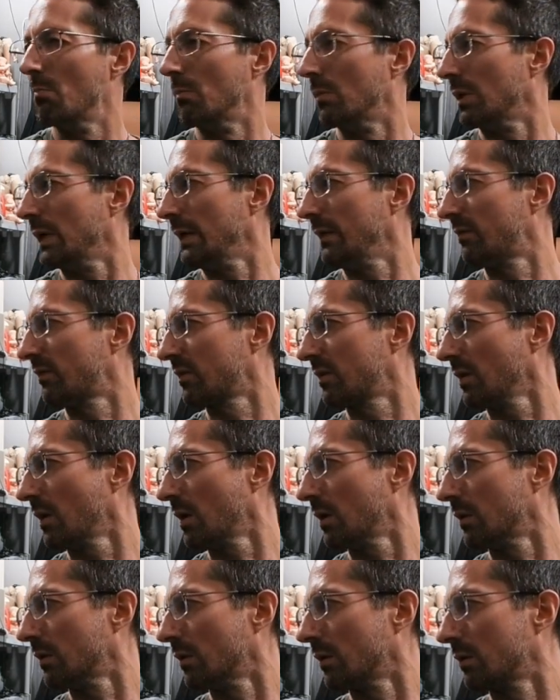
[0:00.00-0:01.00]
It's gonna
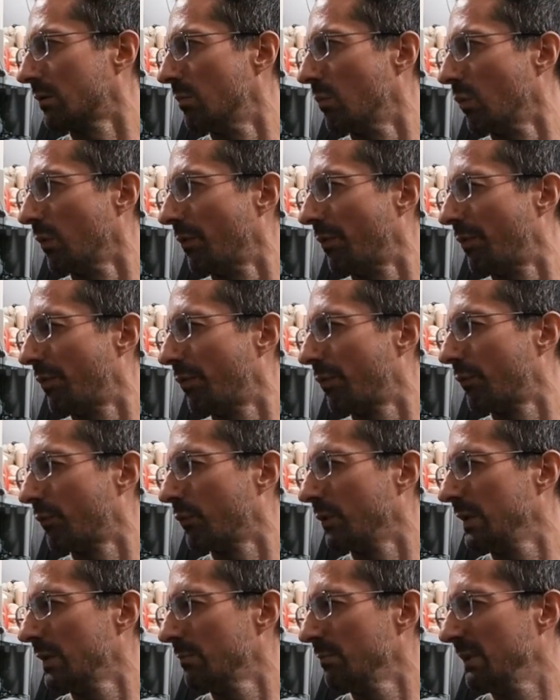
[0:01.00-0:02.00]
look more
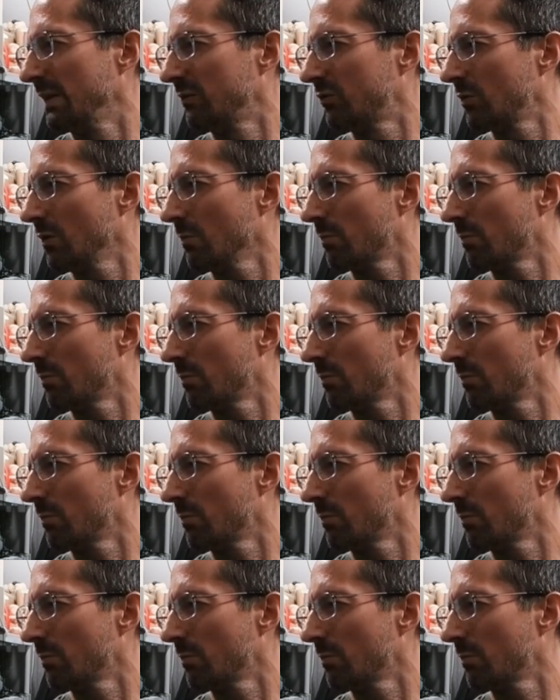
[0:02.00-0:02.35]
three-dimensional,